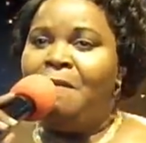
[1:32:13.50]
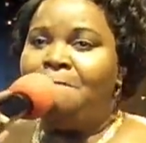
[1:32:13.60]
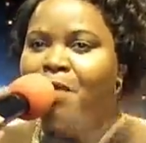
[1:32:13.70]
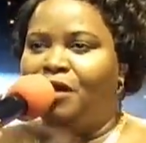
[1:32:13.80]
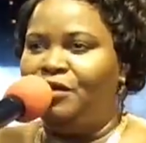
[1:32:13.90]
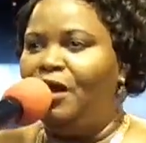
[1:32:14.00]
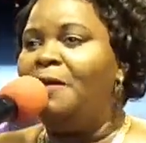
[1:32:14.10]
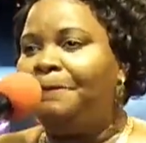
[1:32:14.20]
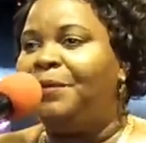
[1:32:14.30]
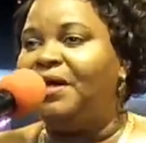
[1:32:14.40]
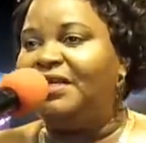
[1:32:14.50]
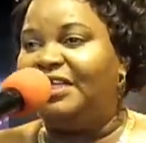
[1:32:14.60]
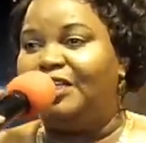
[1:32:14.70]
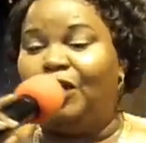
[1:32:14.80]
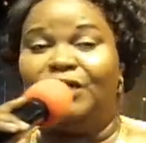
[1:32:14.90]

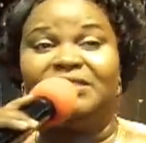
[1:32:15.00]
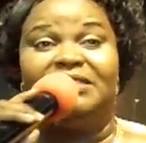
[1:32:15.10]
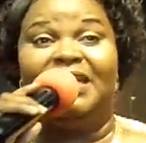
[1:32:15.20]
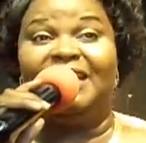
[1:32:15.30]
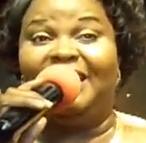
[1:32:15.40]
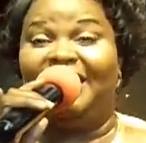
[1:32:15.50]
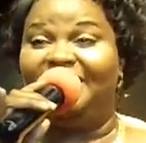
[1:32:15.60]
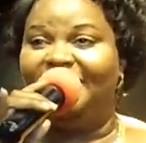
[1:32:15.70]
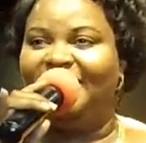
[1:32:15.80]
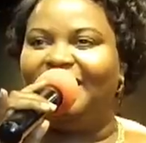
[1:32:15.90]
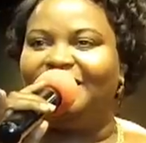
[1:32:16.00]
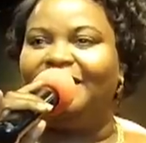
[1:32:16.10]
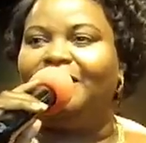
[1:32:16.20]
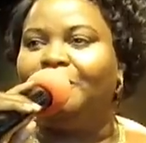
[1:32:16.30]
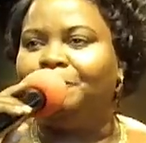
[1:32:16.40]
Monopoly or snake and
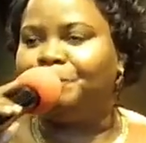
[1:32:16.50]
ladder.